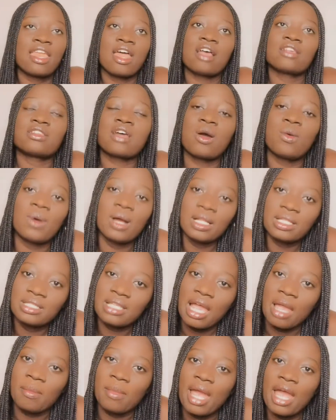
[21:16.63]
That's how one
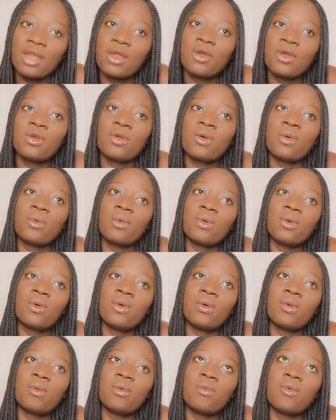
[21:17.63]
time, I don't know
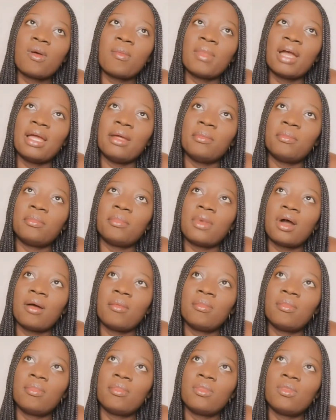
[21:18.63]
what my
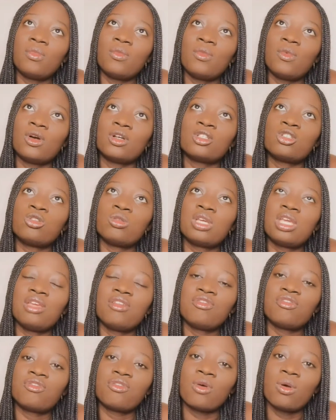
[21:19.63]
mom was
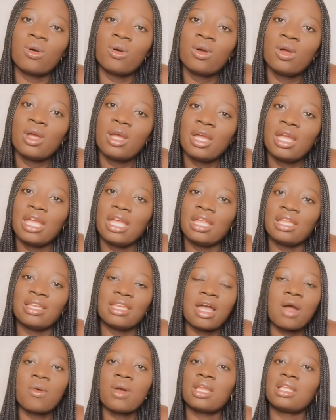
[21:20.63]
looking for,
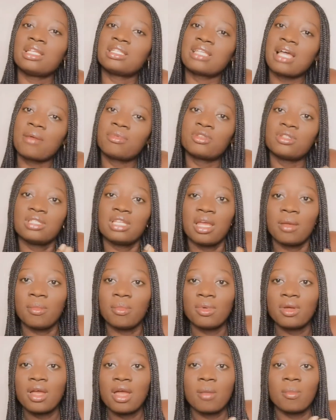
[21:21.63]
and that one is up to
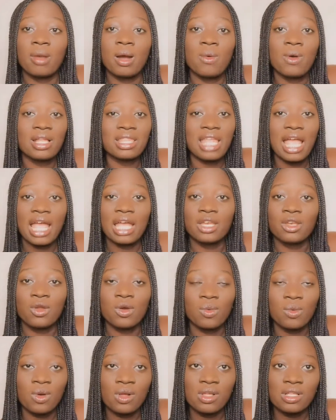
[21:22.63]
them. But what I
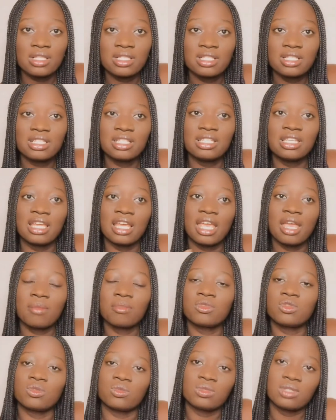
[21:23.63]
do was, they
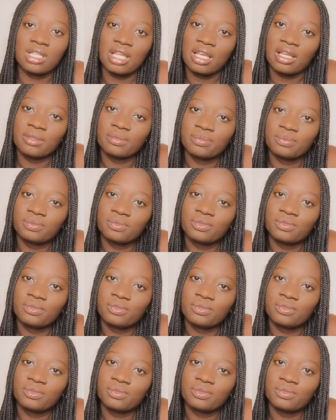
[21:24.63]
came to say,